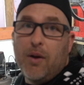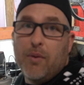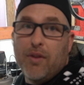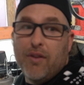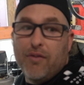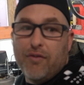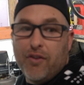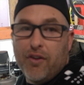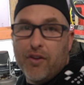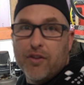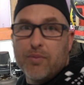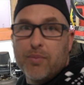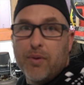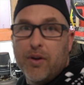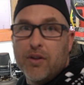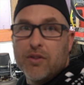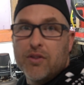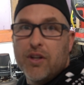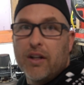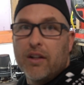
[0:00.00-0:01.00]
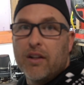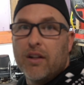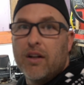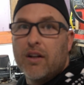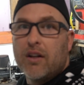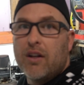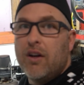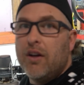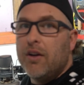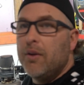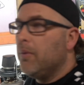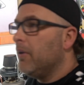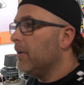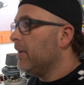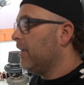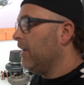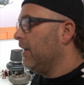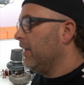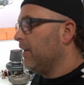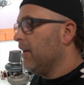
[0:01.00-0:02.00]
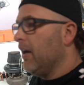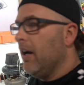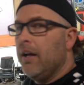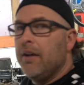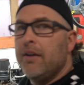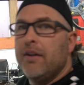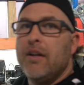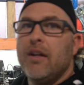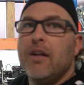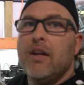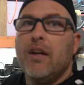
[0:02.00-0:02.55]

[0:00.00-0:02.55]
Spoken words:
with the first project that I kind of want to get done.